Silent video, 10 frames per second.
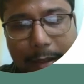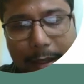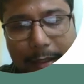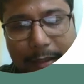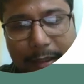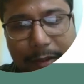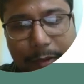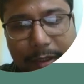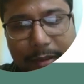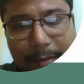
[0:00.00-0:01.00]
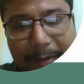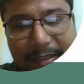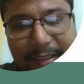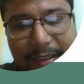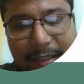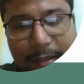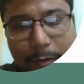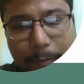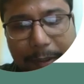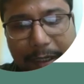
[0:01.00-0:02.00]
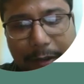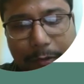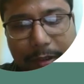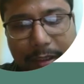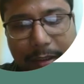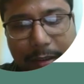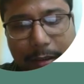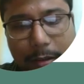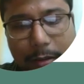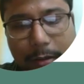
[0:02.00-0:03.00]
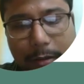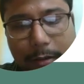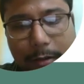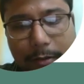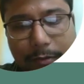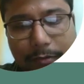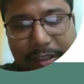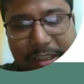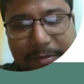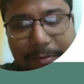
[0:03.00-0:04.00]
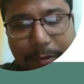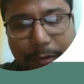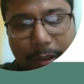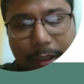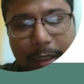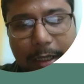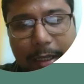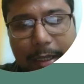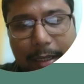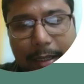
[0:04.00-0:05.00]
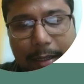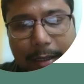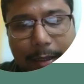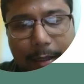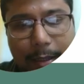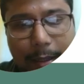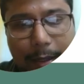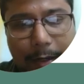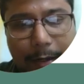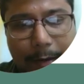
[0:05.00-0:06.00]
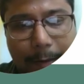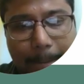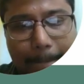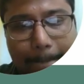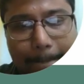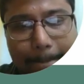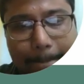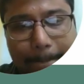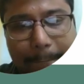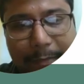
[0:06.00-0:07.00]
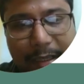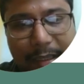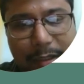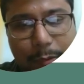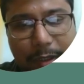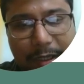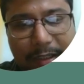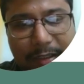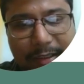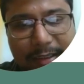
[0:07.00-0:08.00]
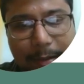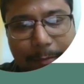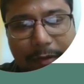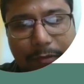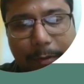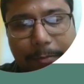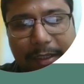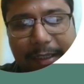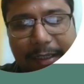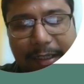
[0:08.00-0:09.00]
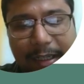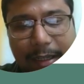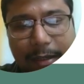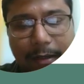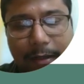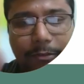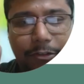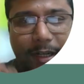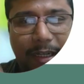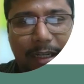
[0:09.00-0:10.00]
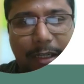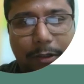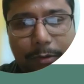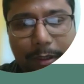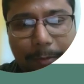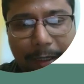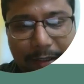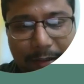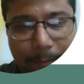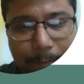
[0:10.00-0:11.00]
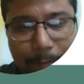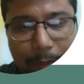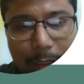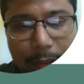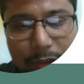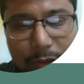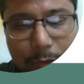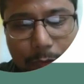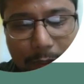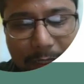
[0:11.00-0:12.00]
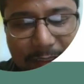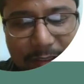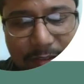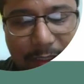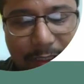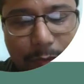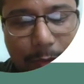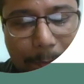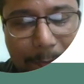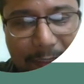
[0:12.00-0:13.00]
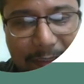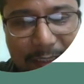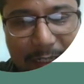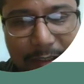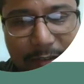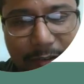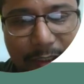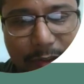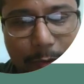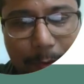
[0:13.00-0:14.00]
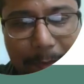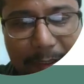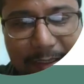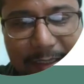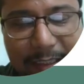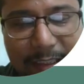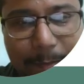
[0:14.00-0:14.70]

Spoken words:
and the urethra passing here, opening into the vestibule, and the ureters coming from the kidney draining into the bladder. So what is a 3 swab test? A 3 swab test is